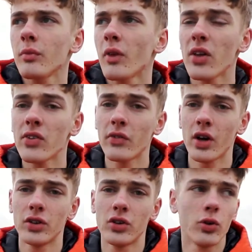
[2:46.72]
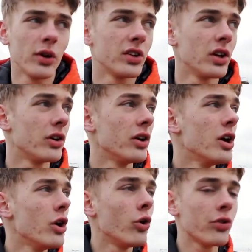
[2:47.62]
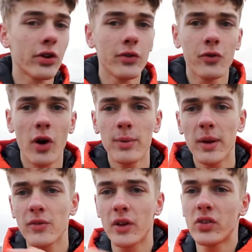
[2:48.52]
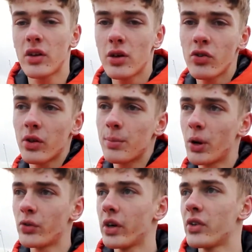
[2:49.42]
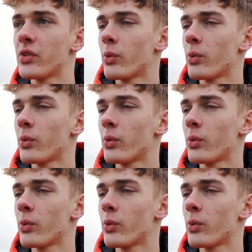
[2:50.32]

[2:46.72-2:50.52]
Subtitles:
That's something I do quite a lot. Also, framing things using buildings,